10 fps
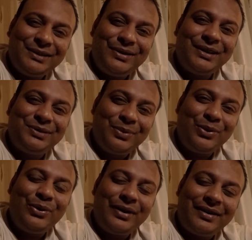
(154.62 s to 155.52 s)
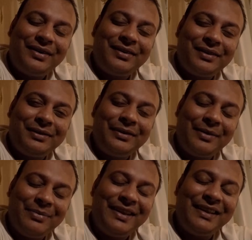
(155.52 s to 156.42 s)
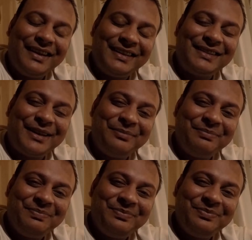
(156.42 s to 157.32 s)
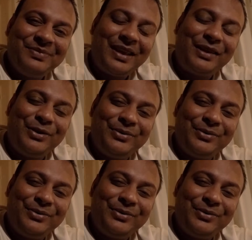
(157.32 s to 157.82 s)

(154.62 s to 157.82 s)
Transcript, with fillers: to explore it uh, when I'm there the next time. Thank